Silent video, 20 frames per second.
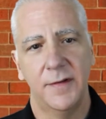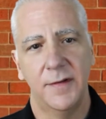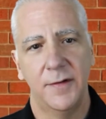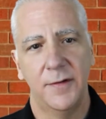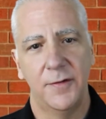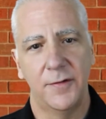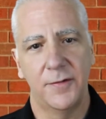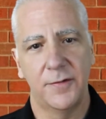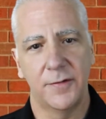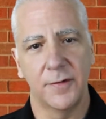
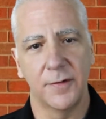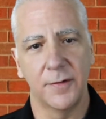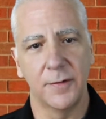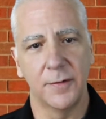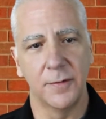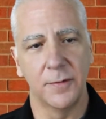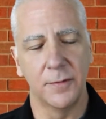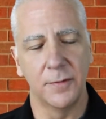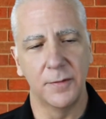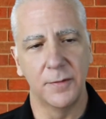
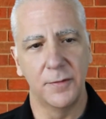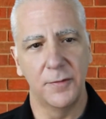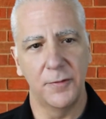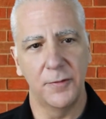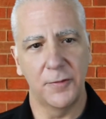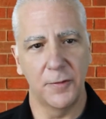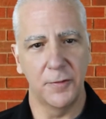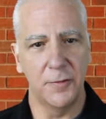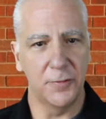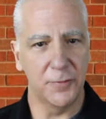So
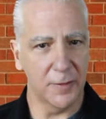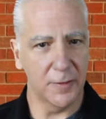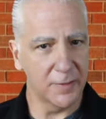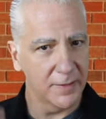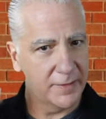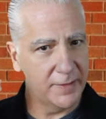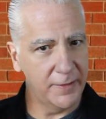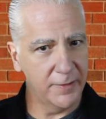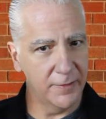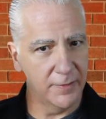you start
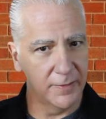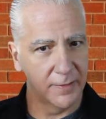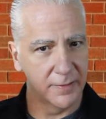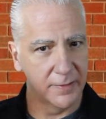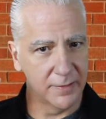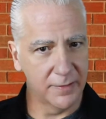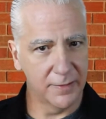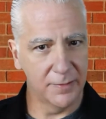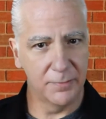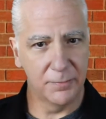
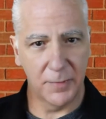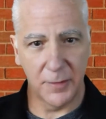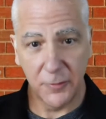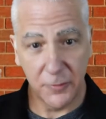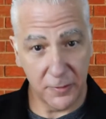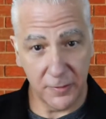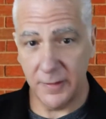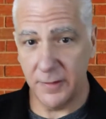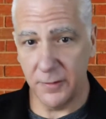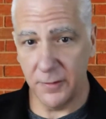hearing, because
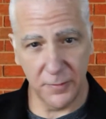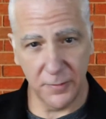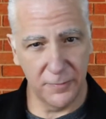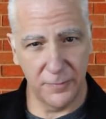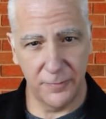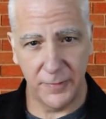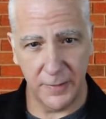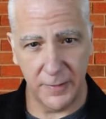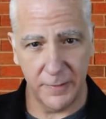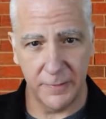your ears are
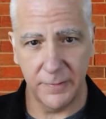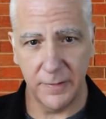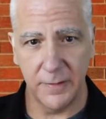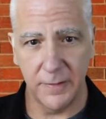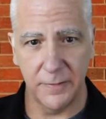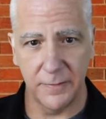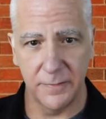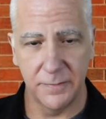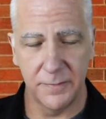very, very